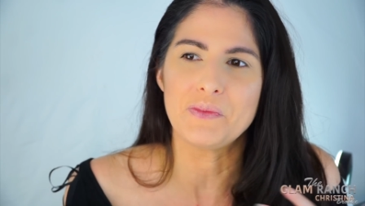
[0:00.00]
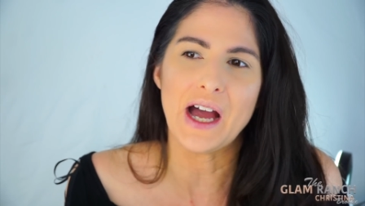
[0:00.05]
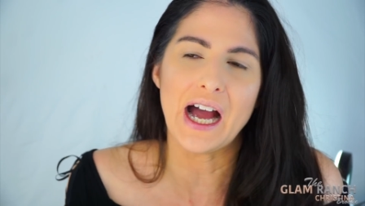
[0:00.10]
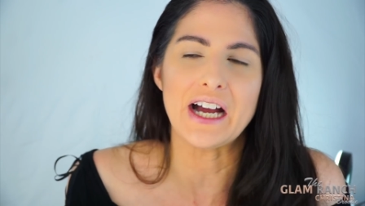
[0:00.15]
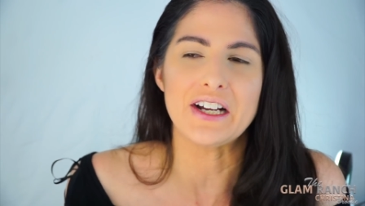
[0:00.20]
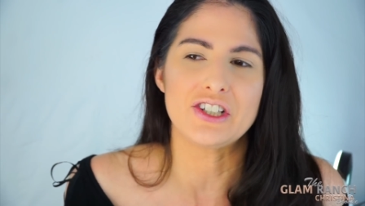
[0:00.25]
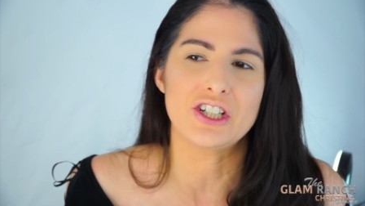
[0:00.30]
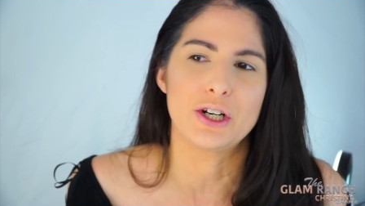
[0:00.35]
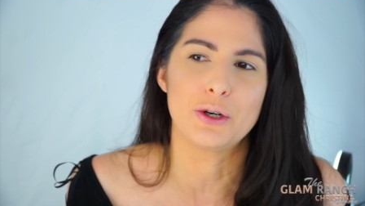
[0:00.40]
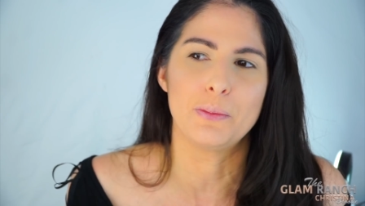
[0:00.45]

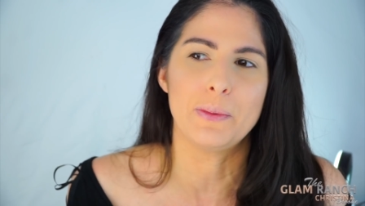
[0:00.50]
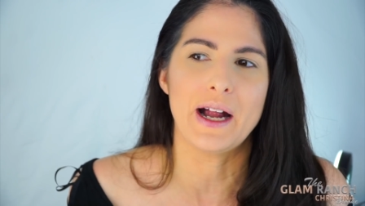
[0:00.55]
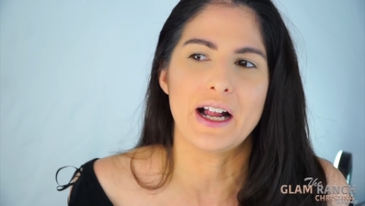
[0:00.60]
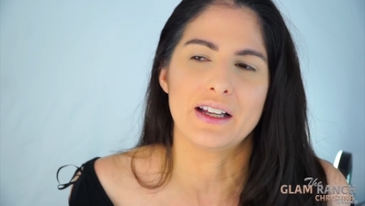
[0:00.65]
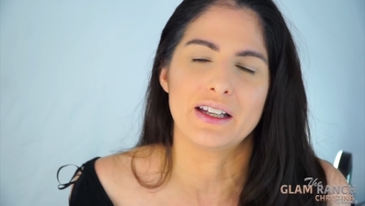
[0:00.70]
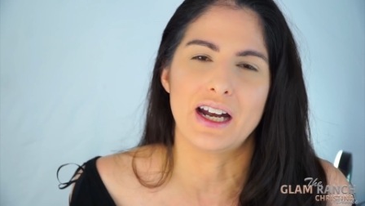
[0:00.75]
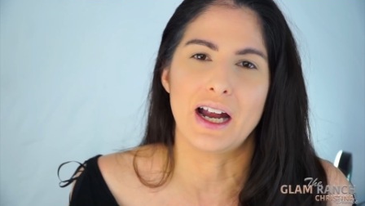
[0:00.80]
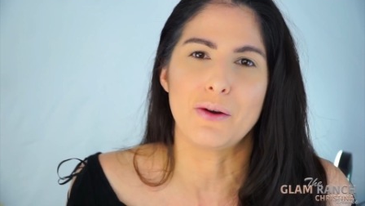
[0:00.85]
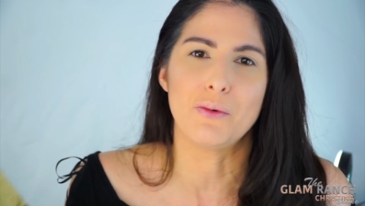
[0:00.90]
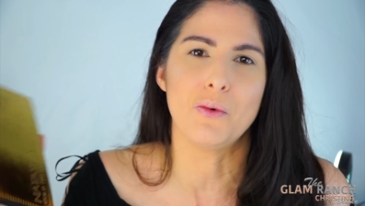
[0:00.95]
eyeshadow
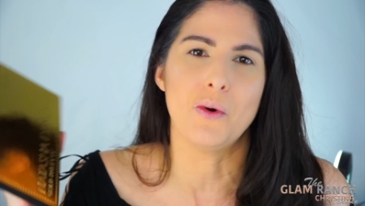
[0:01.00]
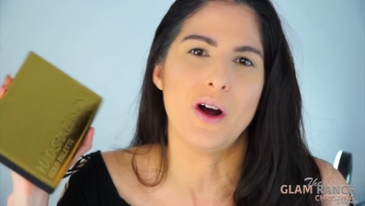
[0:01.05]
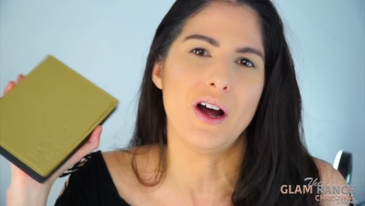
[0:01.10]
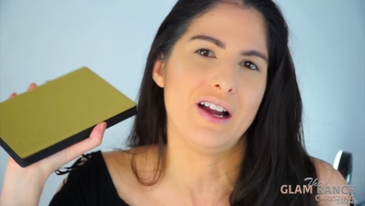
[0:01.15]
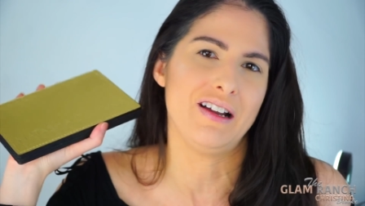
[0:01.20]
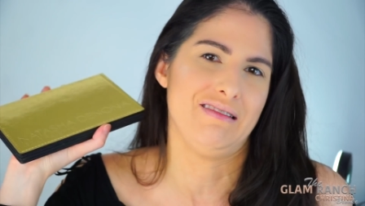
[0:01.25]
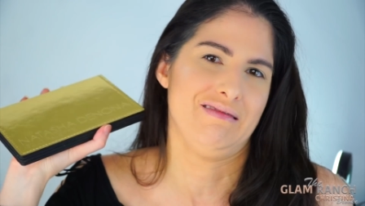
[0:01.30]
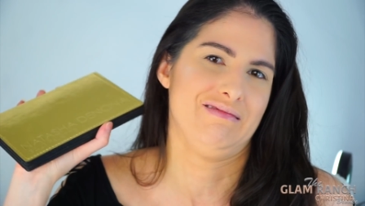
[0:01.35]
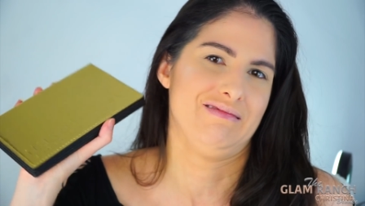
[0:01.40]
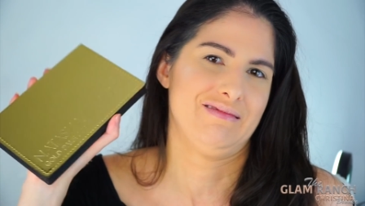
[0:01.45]
palette, I
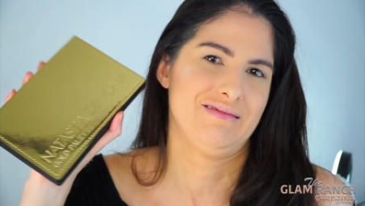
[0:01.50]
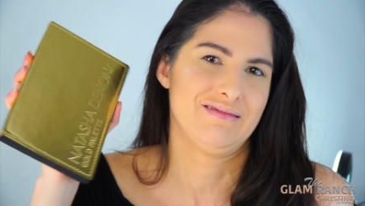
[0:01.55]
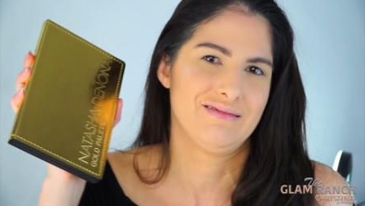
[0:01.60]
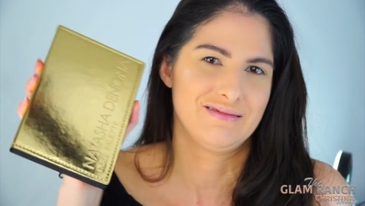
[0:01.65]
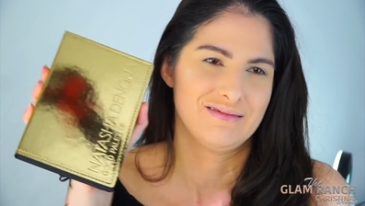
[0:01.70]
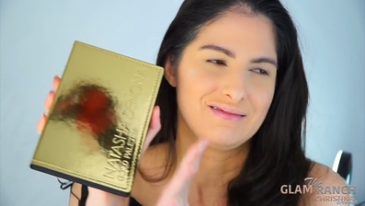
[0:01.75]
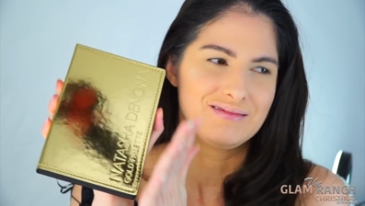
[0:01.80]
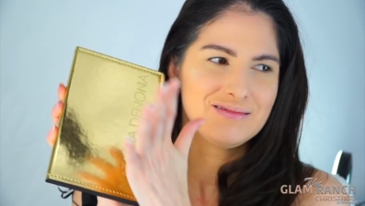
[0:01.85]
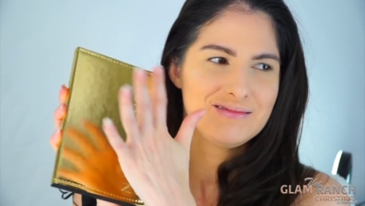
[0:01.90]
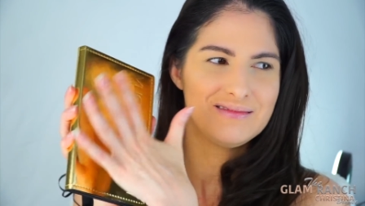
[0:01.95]
want
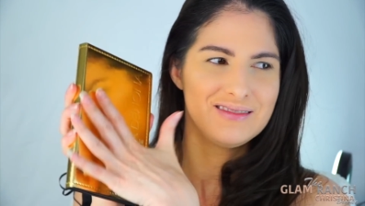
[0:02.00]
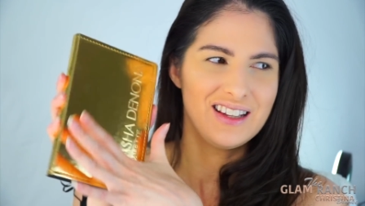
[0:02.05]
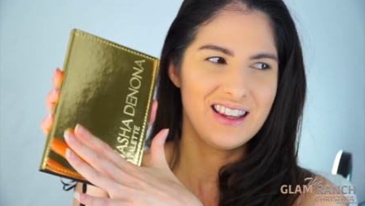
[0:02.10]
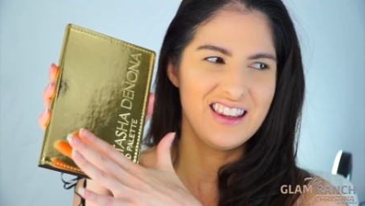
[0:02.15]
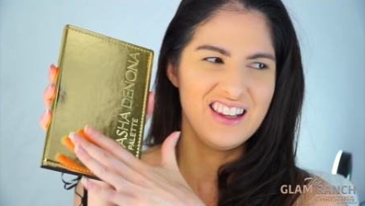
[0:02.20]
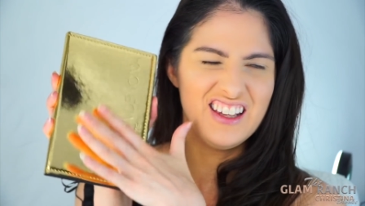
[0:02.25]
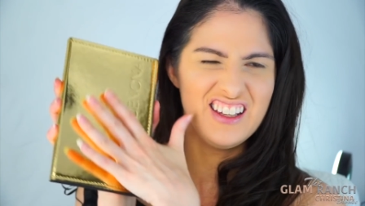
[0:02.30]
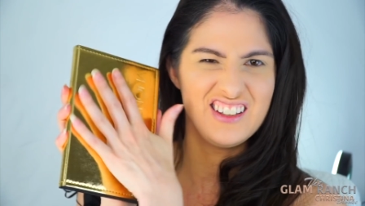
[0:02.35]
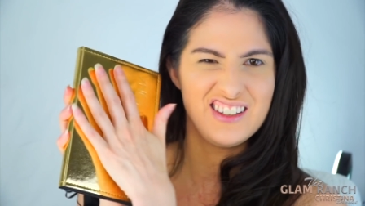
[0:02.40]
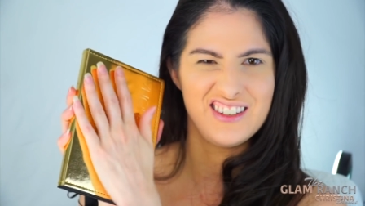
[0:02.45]

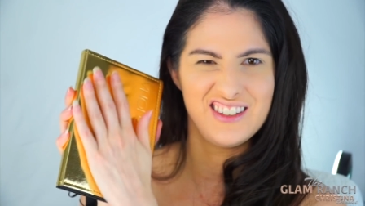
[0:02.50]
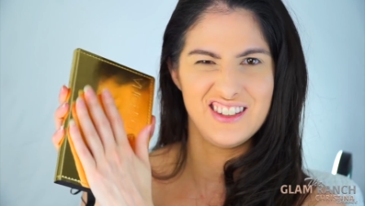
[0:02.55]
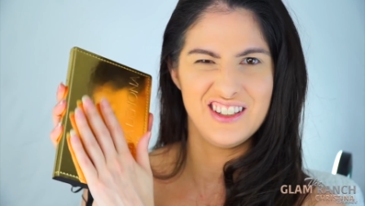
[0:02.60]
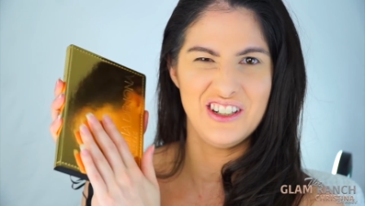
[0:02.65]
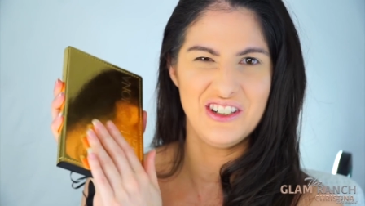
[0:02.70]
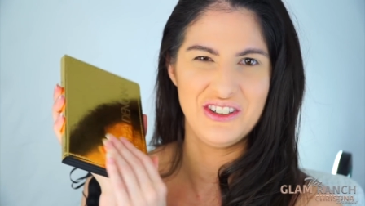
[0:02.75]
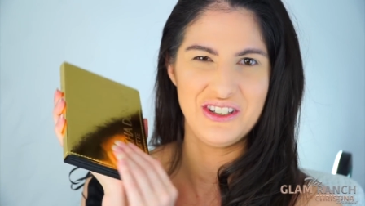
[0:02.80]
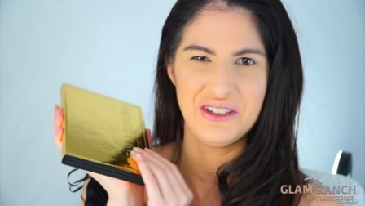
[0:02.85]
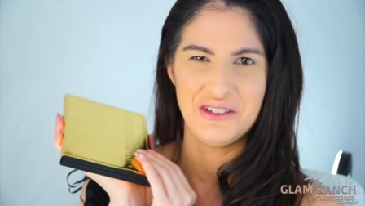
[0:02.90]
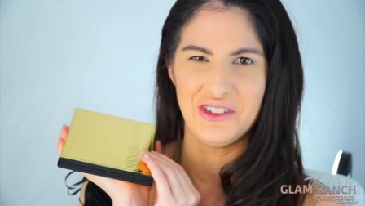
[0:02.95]
this,
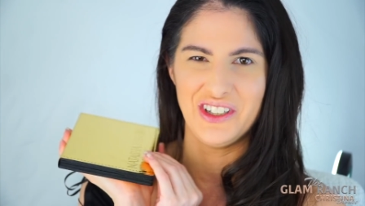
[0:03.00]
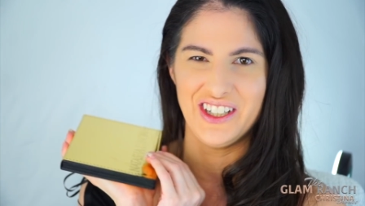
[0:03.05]
you know what I